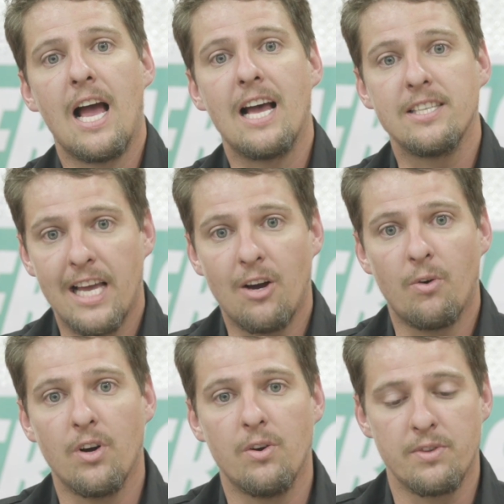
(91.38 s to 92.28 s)
as that
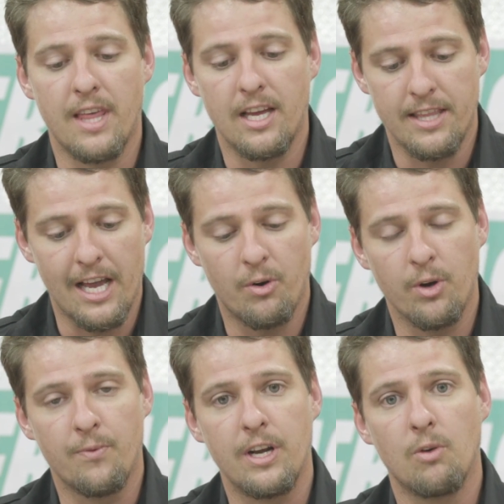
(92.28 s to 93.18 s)
oil, that, that
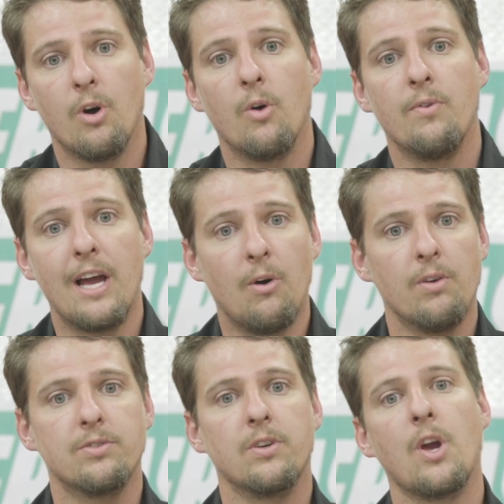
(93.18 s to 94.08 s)
oil feeder, well, that
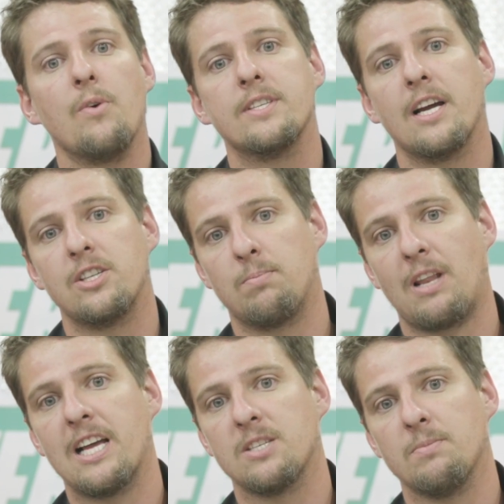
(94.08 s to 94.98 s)
oil is going to go inside your
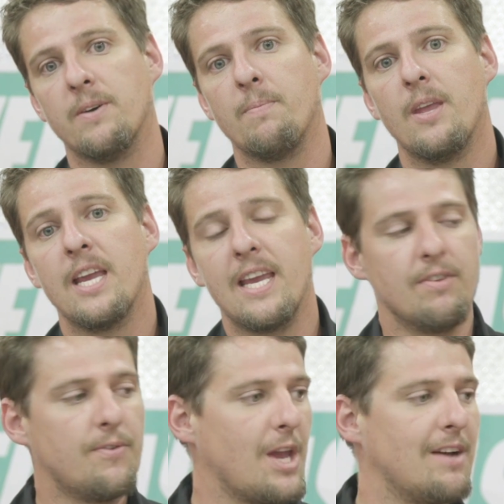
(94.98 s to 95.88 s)
plasma.
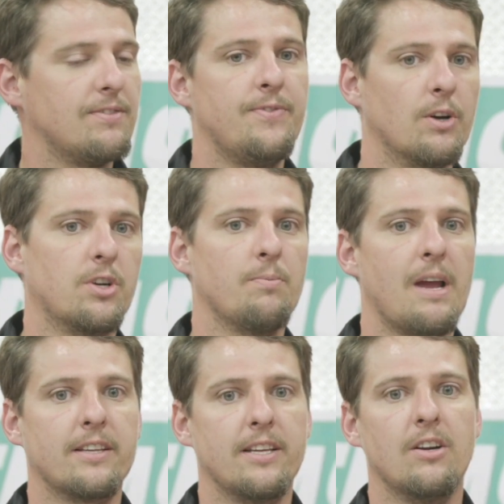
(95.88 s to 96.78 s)
Even if you have a filter
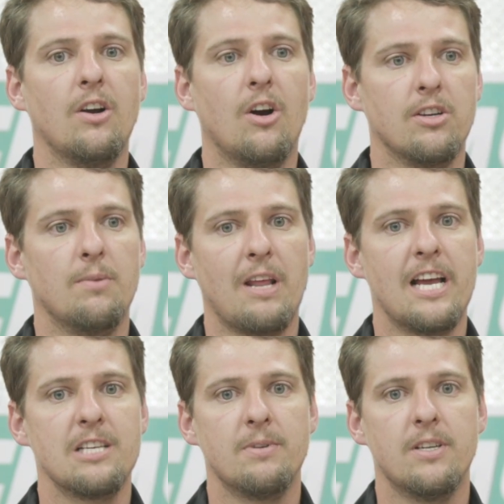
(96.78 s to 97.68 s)
back there on your
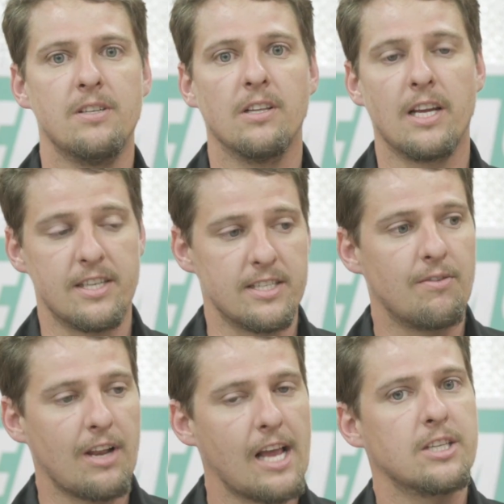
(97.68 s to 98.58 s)
plasma, like this
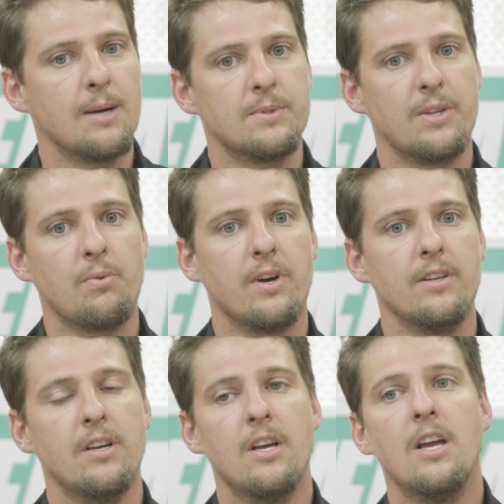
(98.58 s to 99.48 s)
Everlast comes with
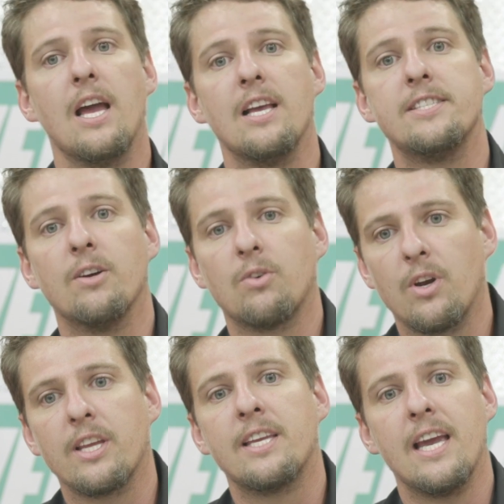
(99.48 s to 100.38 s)
one, it's still
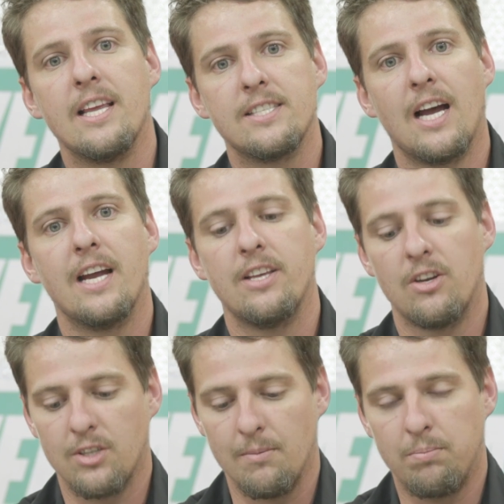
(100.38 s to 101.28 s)
going to get inside
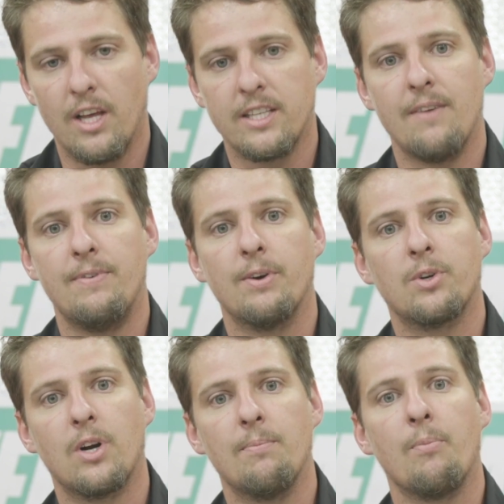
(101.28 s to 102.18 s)
there. It's going to plug that
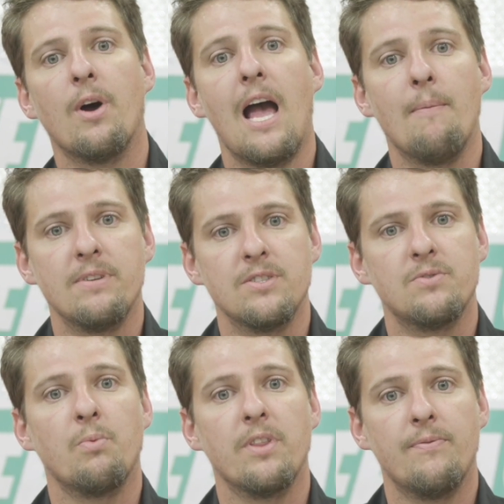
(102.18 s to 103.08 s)
filter up. What
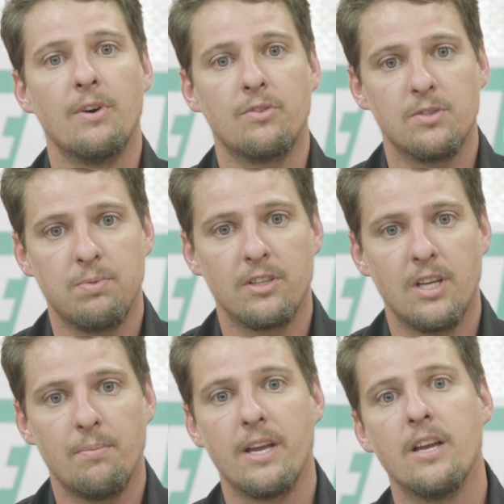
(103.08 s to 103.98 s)
happens when the filter is
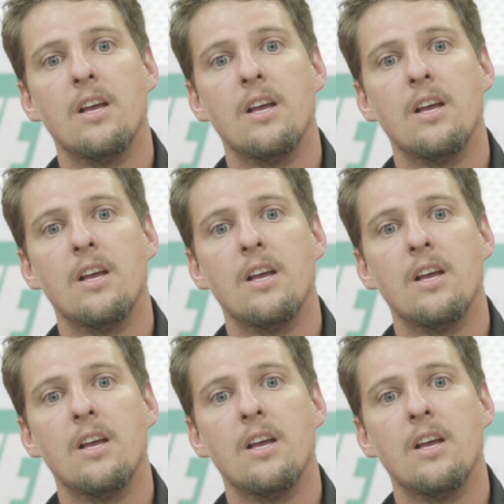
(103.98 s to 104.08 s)
plugged up?